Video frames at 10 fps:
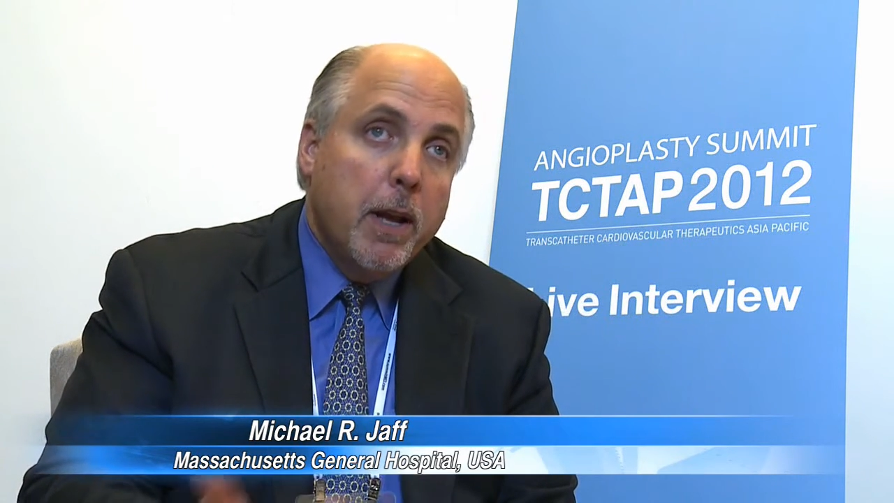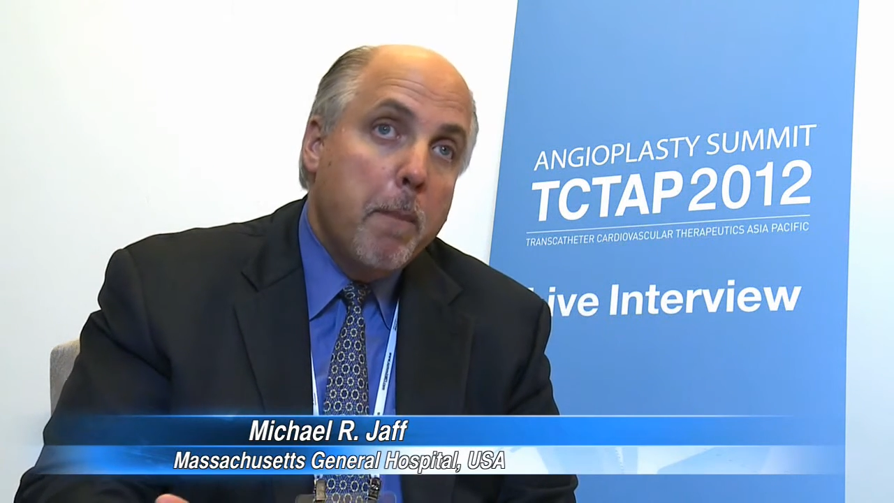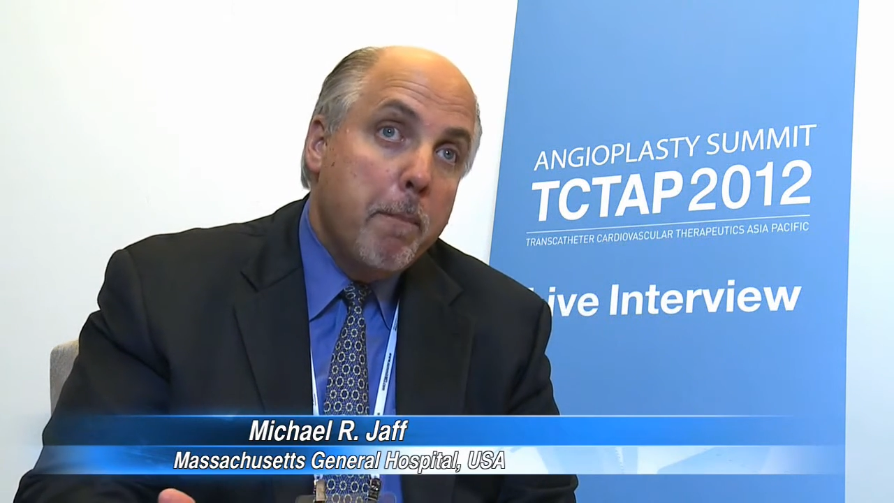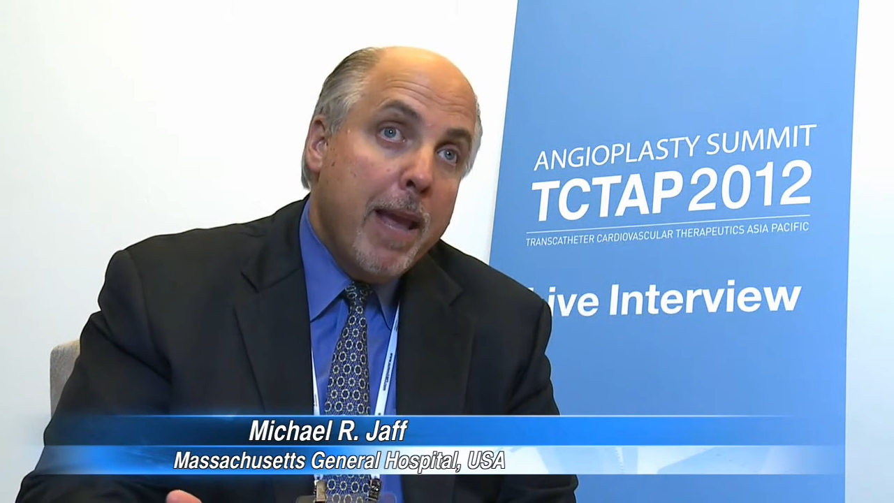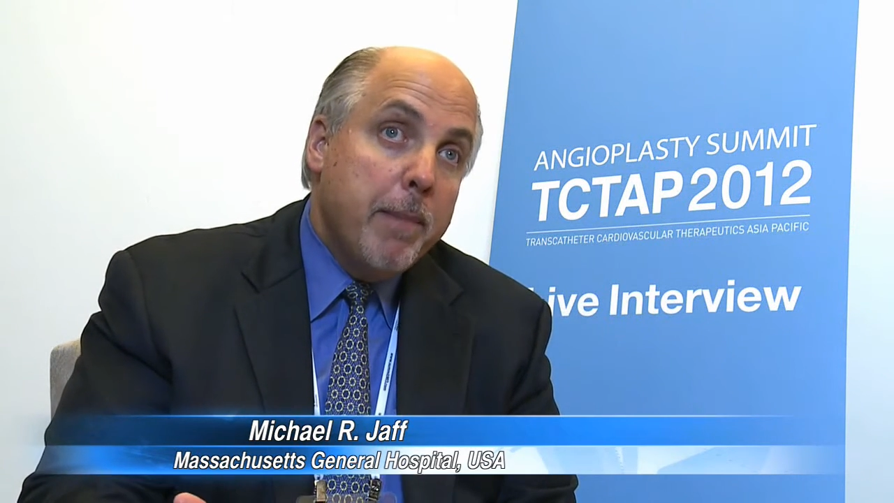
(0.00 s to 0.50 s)

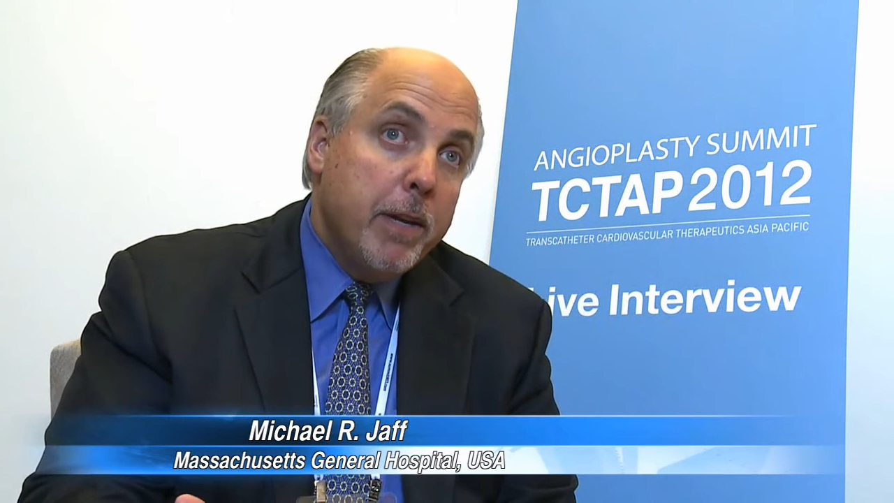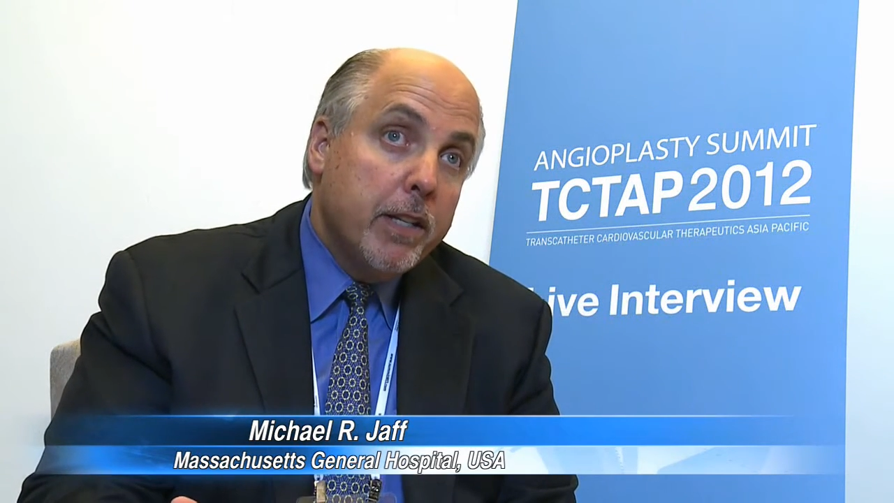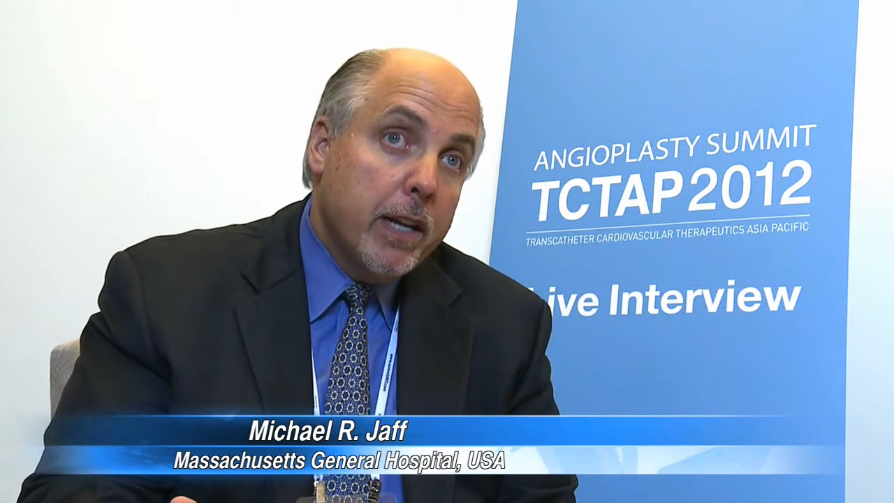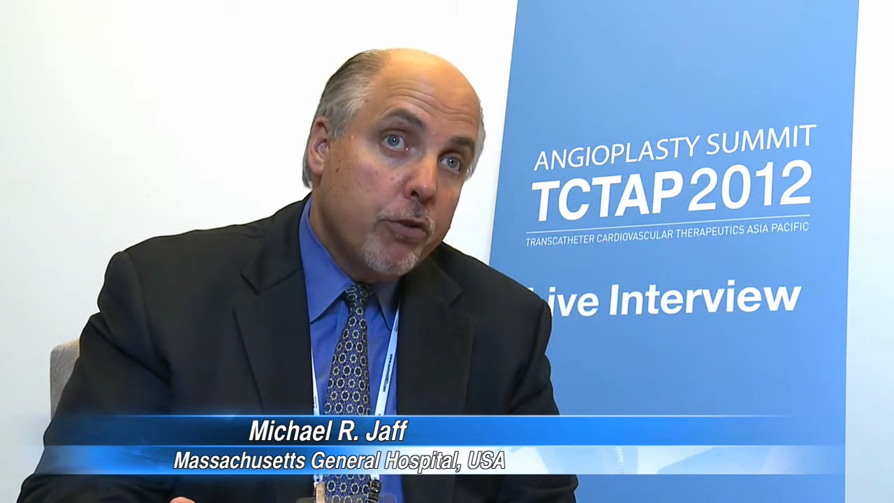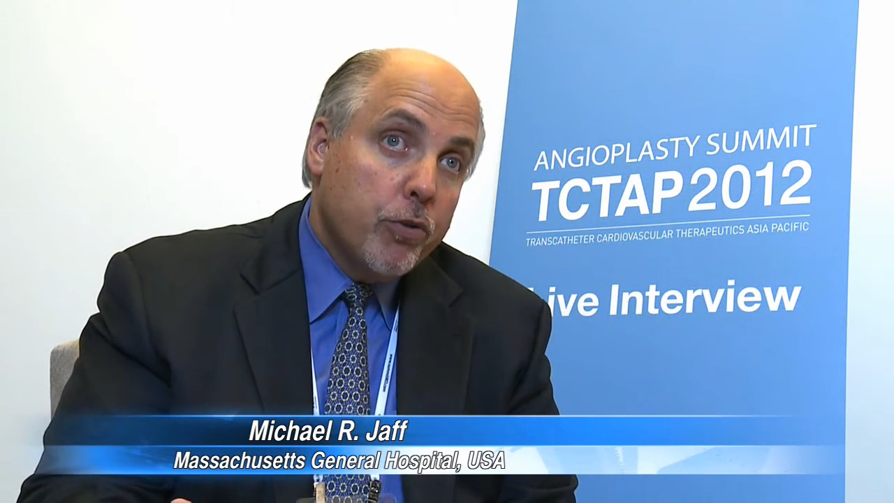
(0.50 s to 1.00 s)
maybe
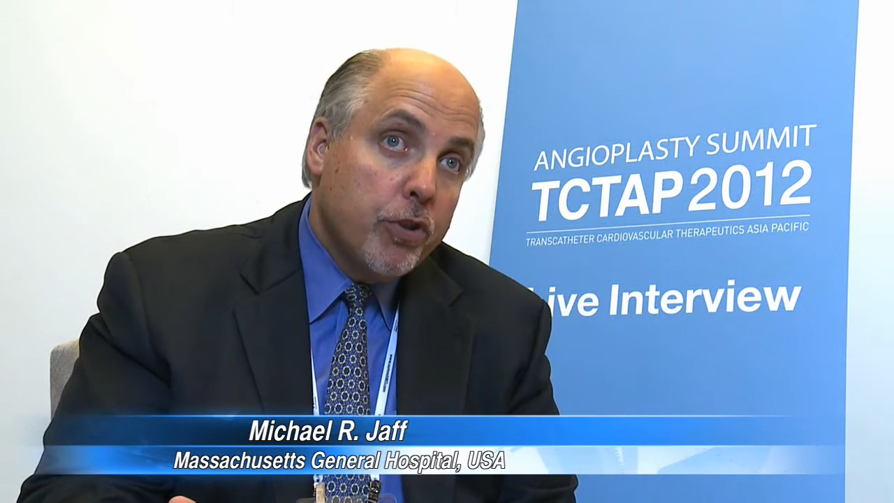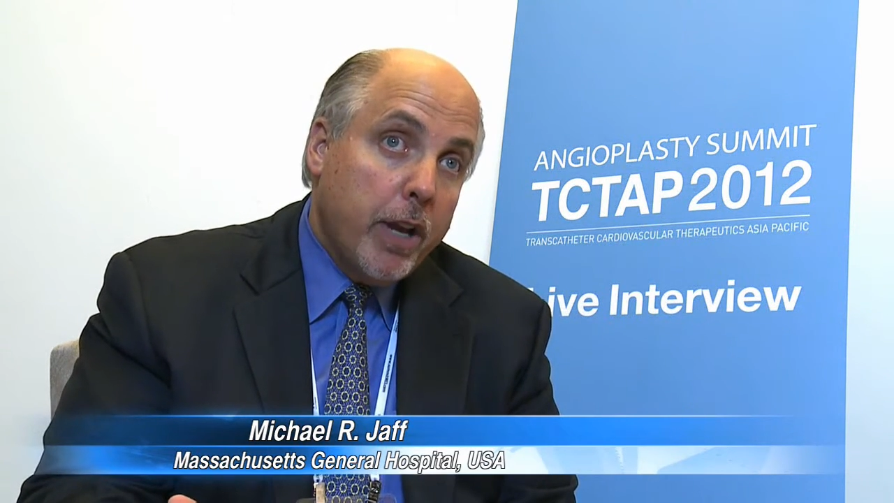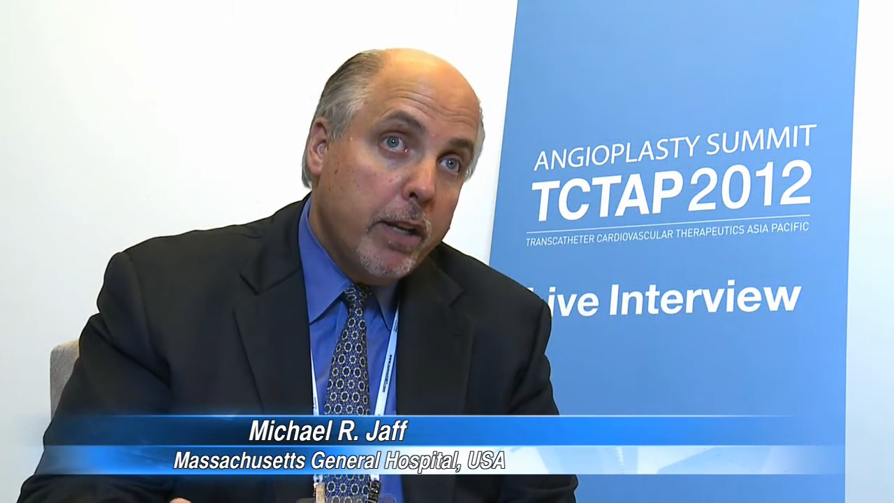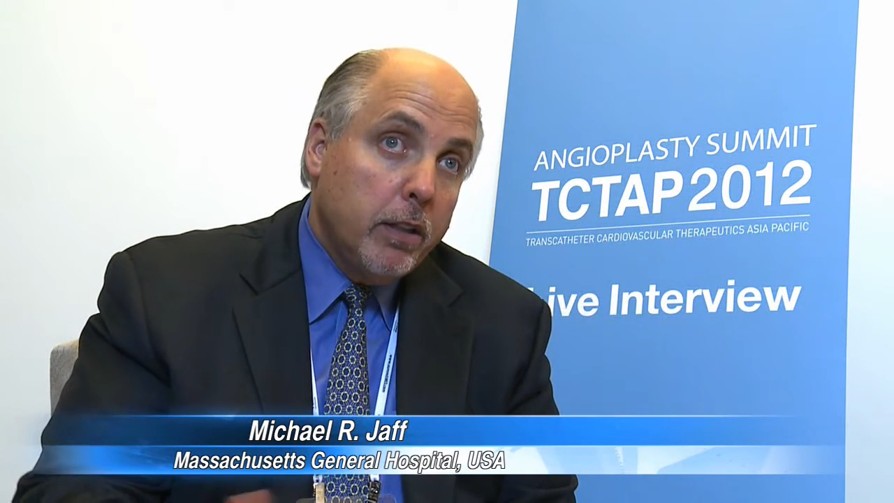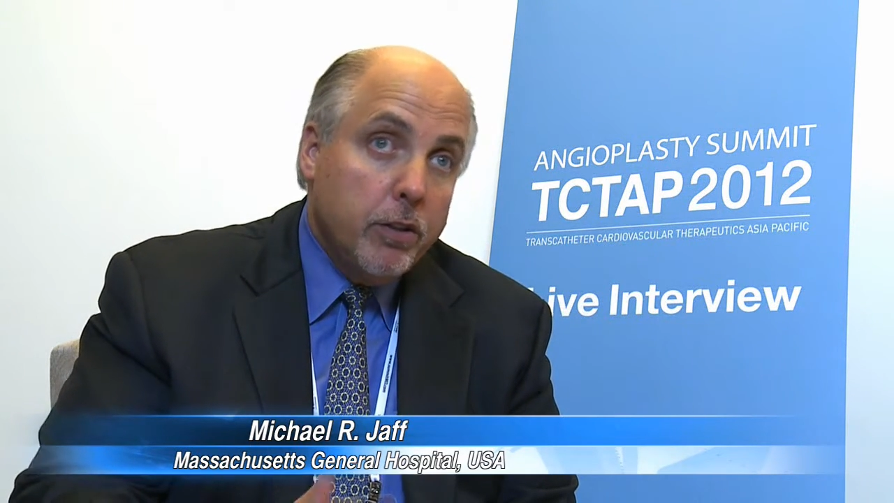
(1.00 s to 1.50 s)

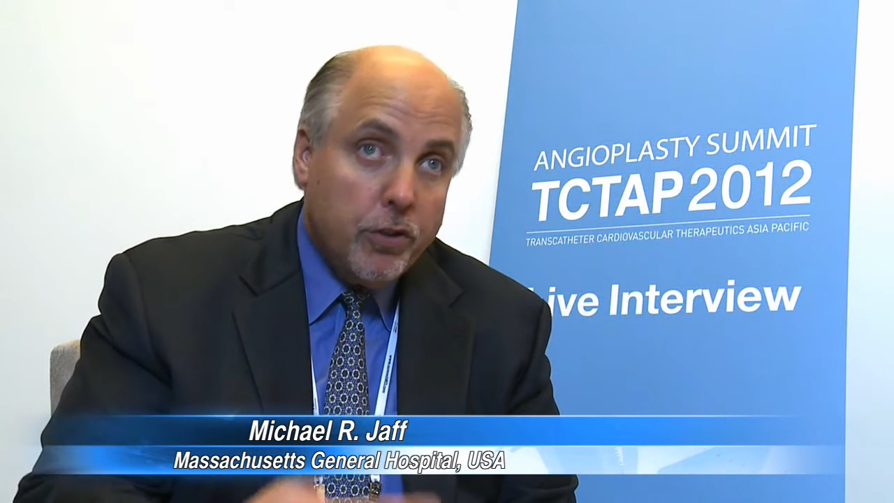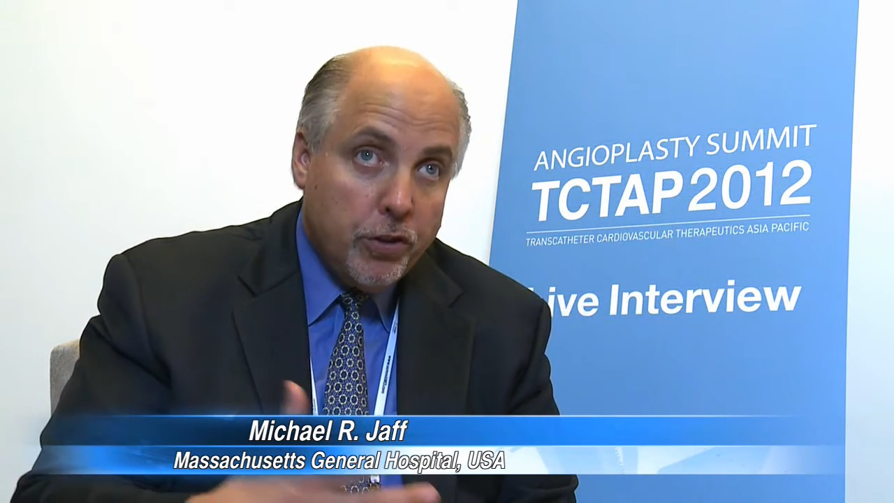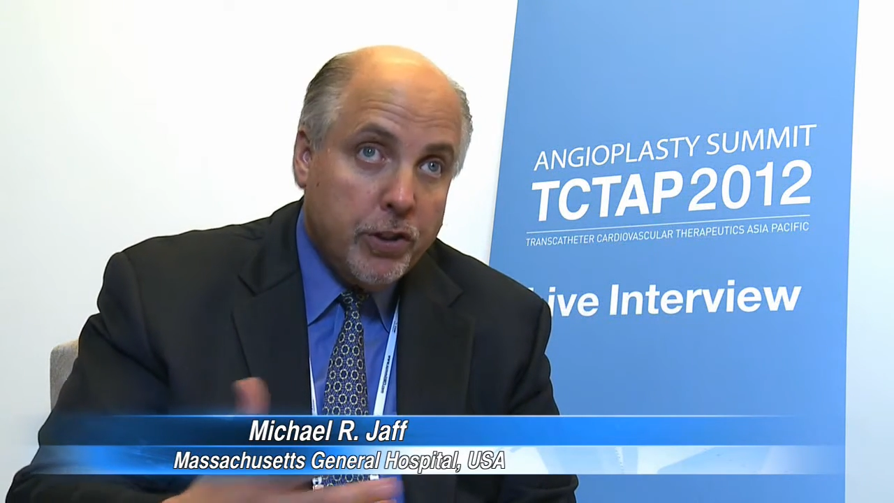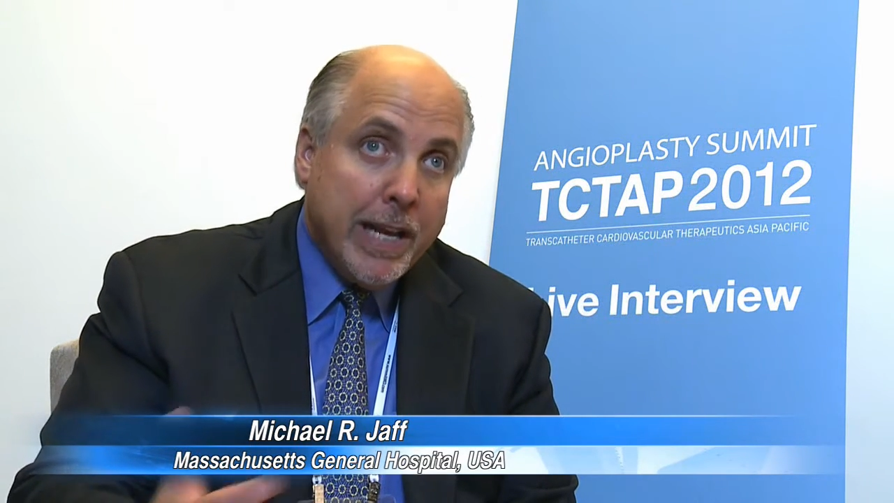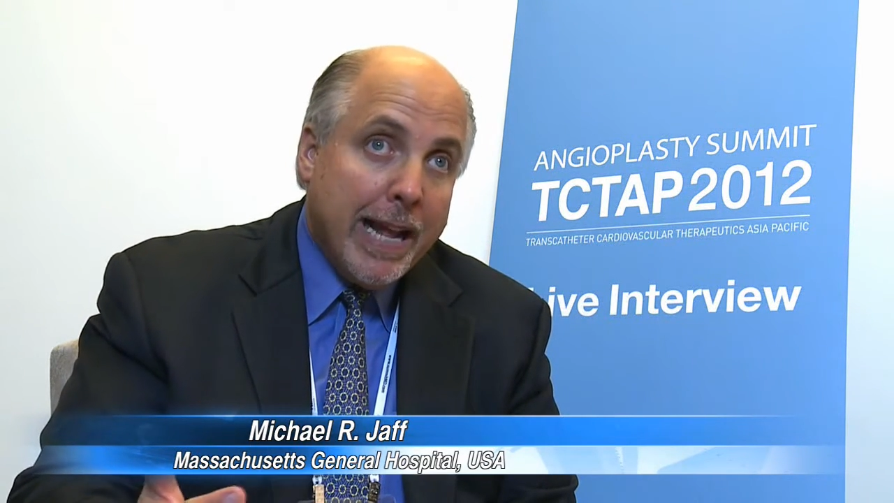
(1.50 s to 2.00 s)
tetracyclines,
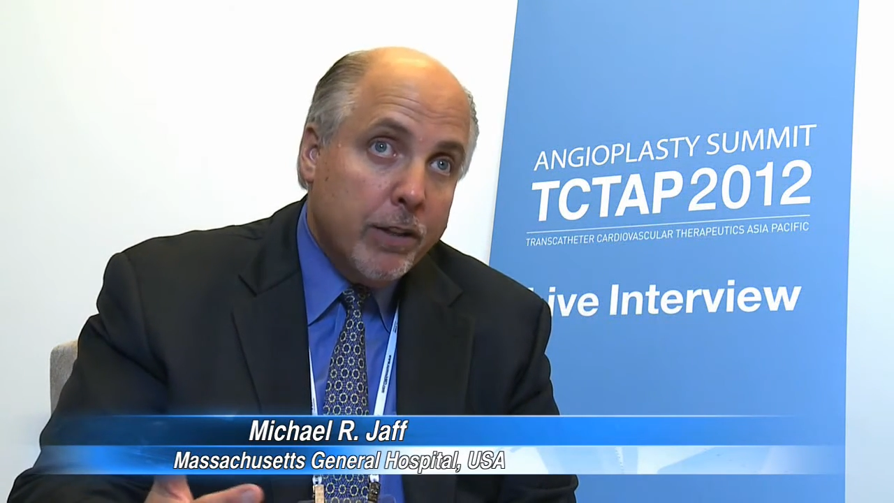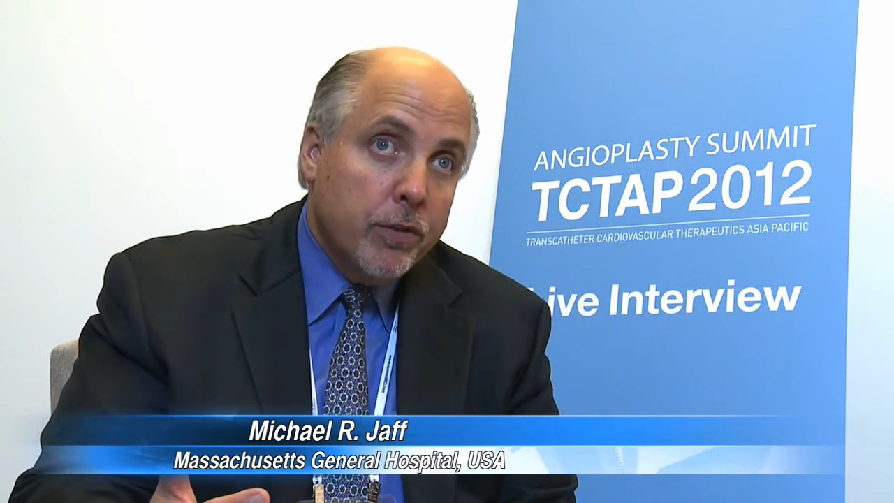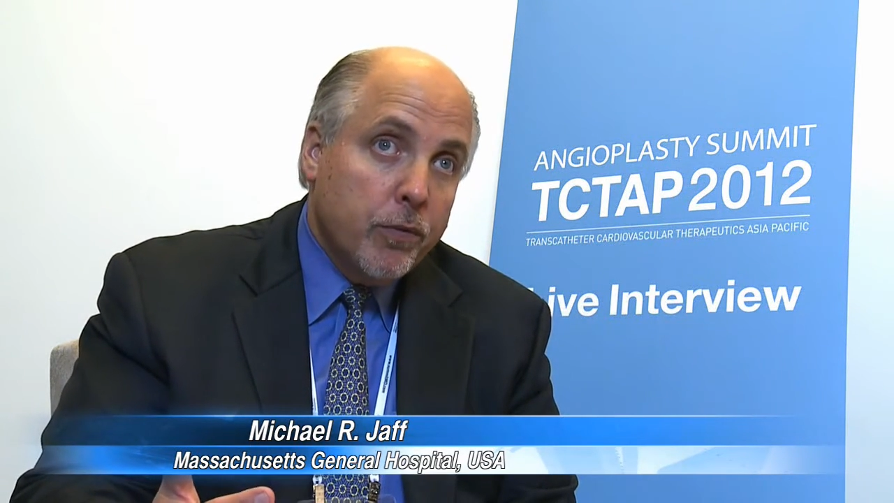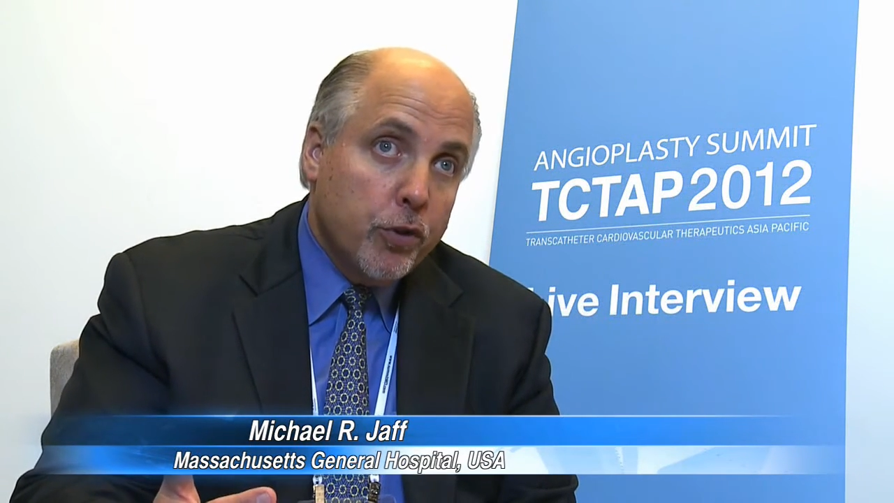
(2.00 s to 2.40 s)
statins for